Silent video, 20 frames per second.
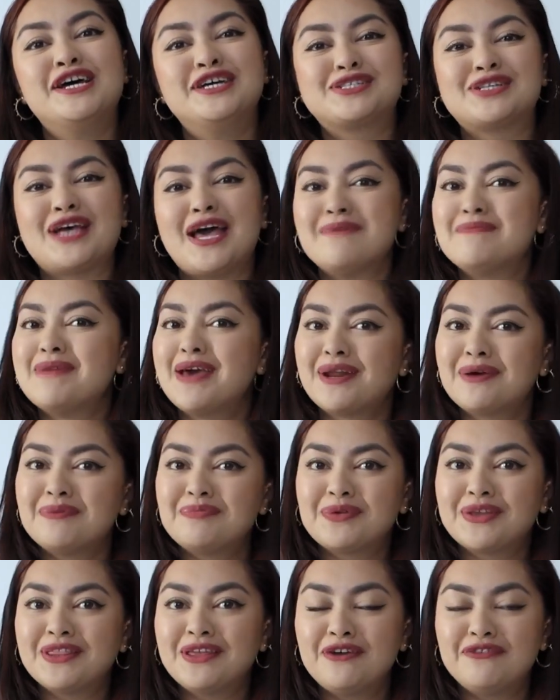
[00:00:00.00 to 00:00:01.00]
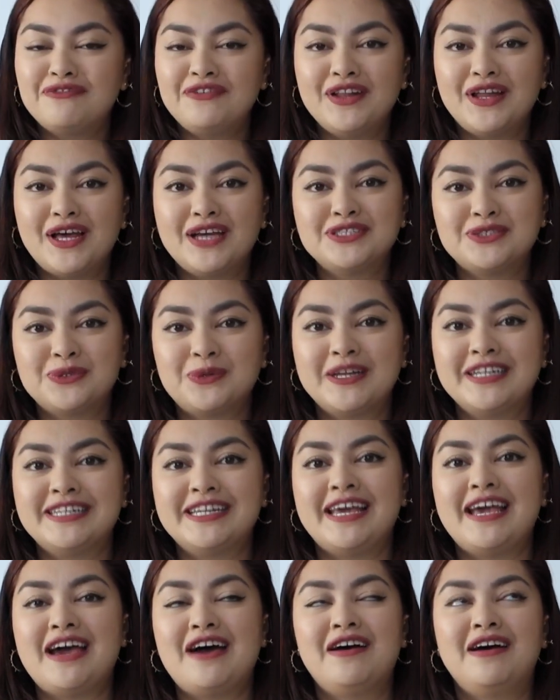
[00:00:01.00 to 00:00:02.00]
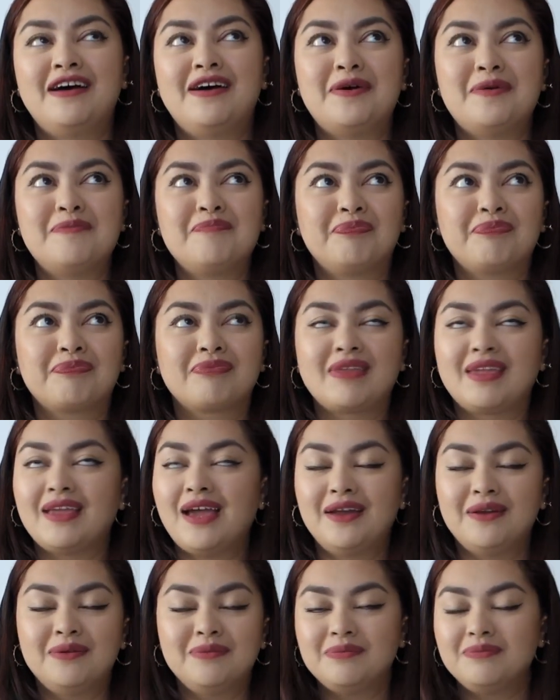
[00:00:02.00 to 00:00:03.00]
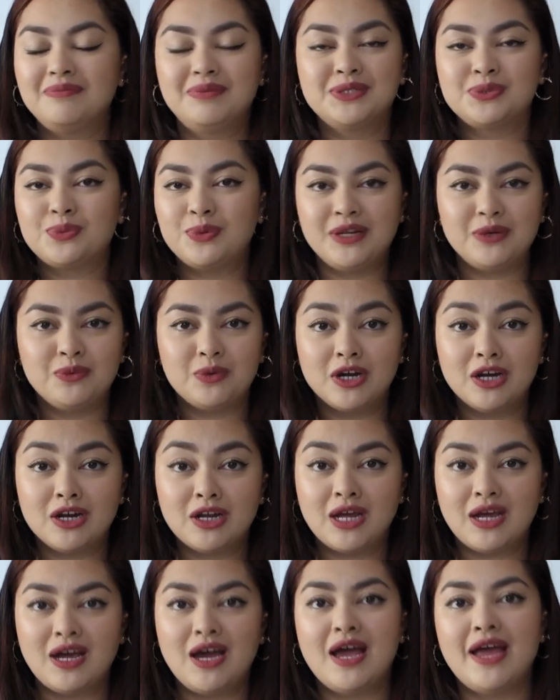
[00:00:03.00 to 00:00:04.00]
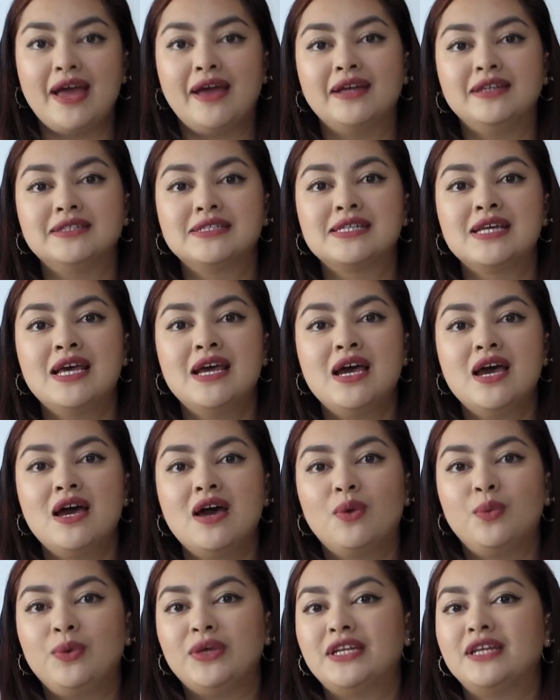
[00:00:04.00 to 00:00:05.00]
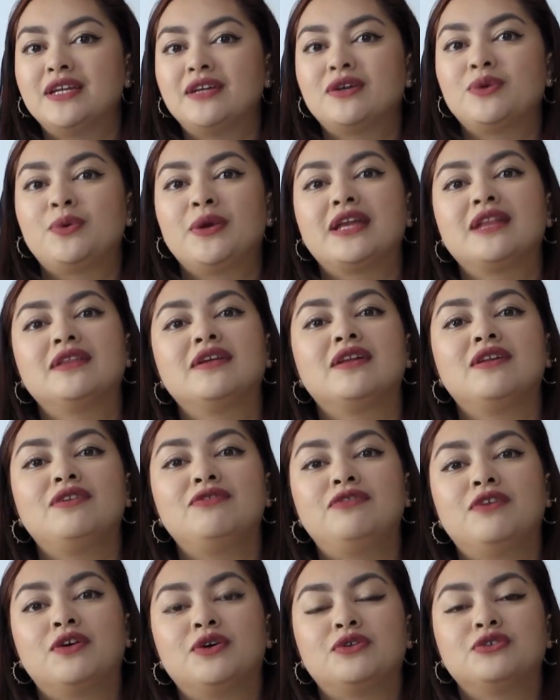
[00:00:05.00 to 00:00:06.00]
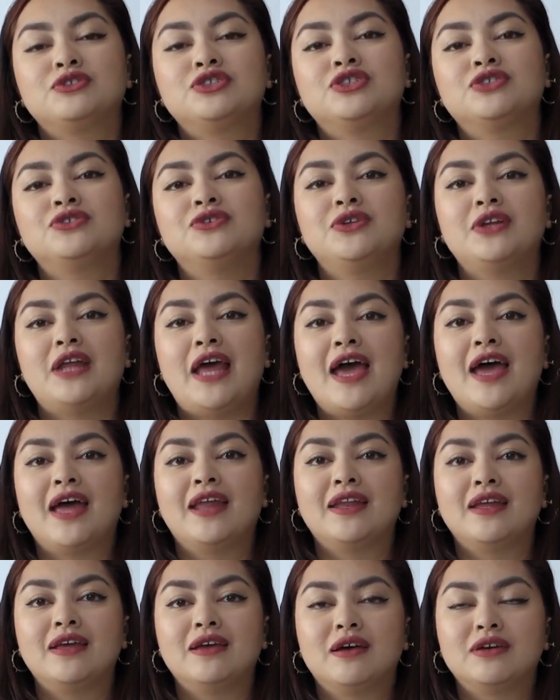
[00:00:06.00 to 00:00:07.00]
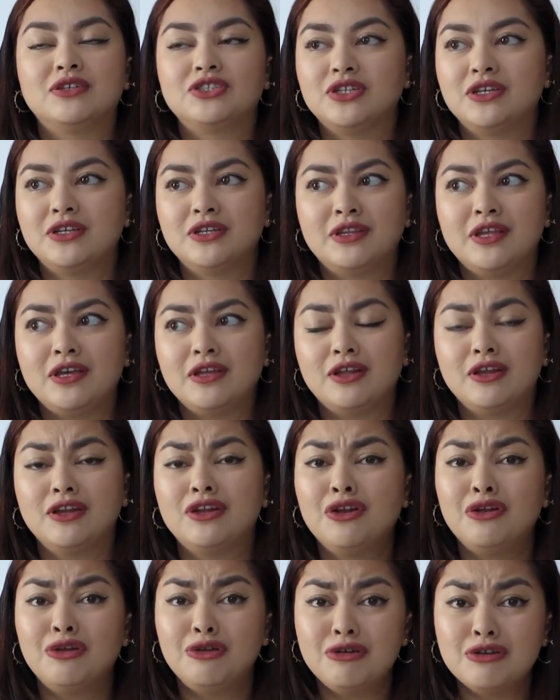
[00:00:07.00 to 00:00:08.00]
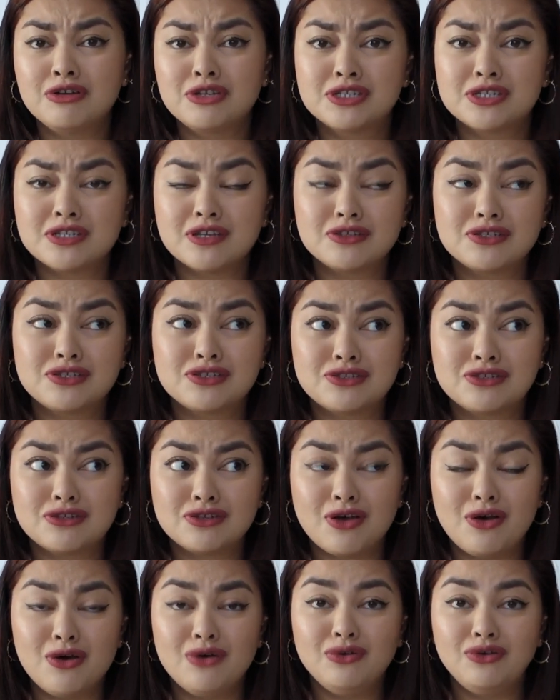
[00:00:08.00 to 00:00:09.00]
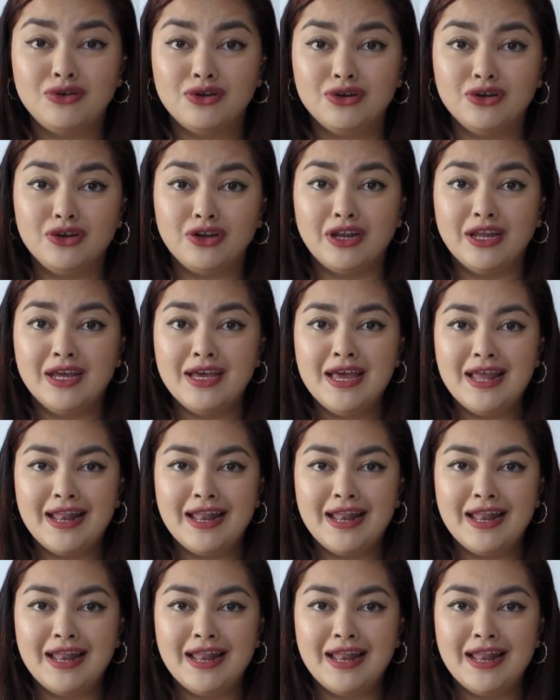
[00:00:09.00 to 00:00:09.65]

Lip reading: So I met up with her for lunch one day between work, and we did a quick little photo shoot, and it looks so good.